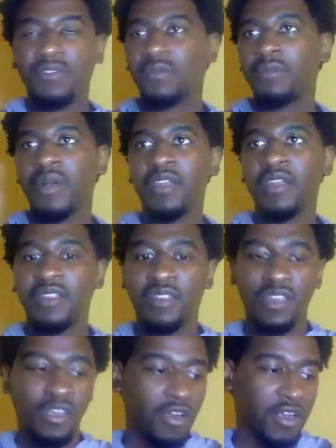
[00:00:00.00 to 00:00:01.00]
might have
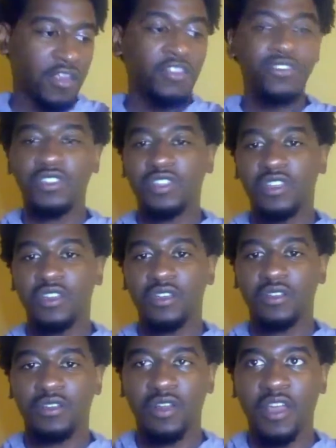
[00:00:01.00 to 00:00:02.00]
somebody that they are
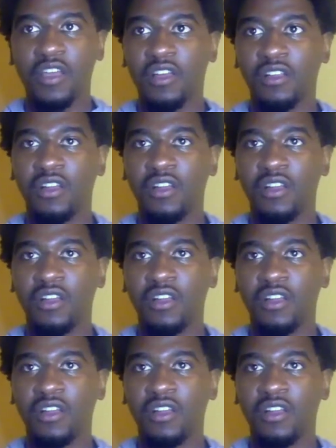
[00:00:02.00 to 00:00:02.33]
interested in,